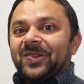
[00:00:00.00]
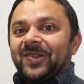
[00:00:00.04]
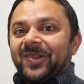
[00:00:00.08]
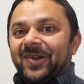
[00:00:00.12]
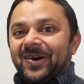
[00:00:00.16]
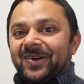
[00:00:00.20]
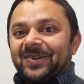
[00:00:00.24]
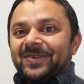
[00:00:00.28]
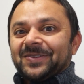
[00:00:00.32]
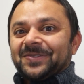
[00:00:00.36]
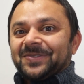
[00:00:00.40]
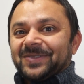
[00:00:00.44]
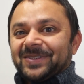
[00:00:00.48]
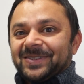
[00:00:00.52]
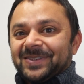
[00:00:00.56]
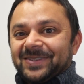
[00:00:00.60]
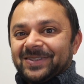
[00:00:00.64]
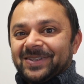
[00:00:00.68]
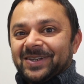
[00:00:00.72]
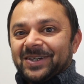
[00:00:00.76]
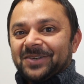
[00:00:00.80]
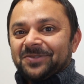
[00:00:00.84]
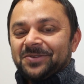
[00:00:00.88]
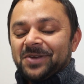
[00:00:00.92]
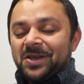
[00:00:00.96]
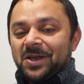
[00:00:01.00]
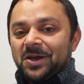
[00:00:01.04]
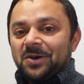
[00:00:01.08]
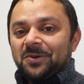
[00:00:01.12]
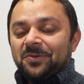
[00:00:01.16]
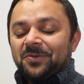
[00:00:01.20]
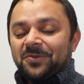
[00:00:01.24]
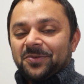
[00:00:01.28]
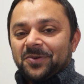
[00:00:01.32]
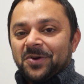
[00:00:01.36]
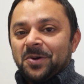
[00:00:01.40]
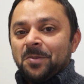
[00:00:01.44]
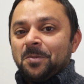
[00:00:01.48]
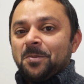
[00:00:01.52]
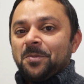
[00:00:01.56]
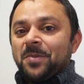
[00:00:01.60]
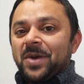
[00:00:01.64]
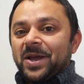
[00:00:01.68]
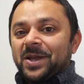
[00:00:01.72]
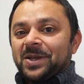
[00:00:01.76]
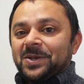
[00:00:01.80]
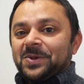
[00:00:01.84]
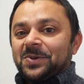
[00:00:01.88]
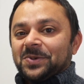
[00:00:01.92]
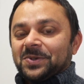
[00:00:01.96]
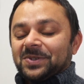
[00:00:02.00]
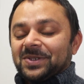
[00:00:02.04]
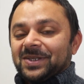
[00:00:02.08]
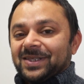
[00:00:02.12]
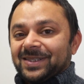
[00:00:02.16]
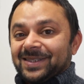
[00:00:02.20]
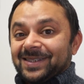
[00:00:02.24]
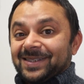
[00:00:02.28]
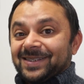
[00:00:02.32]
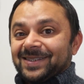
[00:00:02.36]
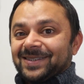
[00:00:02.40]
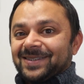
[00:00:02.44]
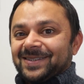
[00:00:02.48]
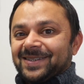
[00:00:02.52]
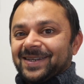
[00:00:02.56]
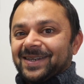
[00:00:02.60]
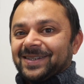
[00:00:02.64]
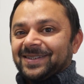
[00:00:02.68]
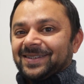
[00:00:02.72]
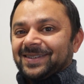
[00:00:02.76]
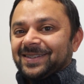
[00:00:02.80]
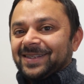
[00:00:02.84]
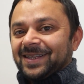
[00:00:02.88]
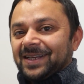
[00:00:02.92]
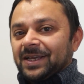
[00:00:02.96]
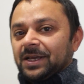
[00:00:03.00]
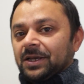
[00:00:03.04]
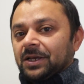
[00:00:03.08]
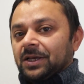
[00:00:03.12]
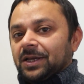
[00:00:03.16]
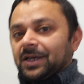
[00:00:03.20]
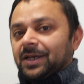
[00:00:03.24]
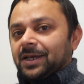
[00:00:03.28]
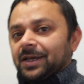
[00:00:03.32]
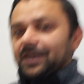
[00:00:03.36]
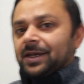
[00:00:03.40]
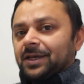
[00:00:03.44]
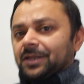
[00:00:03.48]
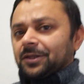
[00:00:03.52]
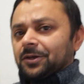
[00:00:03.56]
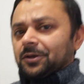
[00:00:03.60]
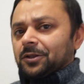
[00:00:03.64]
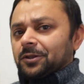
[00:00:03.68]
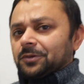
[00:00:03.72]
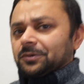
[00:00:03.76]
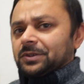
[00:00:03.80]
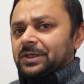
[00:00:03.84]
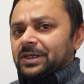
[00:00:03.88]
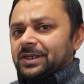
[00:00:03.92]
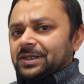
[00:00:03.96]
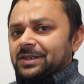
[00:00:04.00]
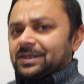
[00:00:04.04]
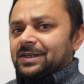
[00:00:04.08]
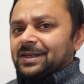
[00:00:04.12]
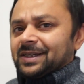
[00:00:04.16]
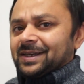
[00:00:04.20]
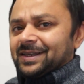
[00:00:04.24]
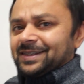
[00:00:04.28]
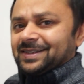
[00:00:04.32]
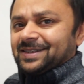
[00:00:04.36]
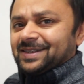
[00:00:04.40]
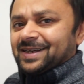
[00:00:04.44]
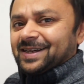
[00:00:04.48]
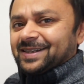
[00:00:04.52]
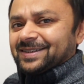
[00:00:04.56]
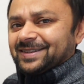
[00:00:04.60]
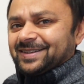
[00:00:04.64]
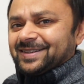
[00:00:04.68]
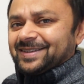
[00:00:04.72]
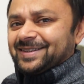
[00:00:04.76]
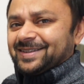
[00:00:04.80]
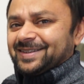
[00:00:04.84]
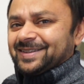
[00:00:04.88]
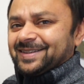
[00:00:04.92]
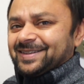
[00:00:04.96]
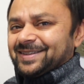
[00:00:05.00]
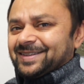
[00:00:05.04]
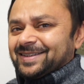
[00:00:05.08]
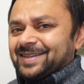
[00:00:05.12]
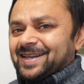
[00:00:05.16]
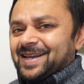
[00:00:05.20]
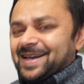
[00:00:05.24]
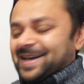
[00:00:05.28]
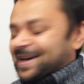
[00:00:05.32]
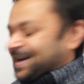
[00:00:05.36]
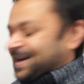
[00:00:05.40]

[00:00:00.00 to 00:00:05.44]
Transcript: lot of stuff from Banggood these days, including, yes,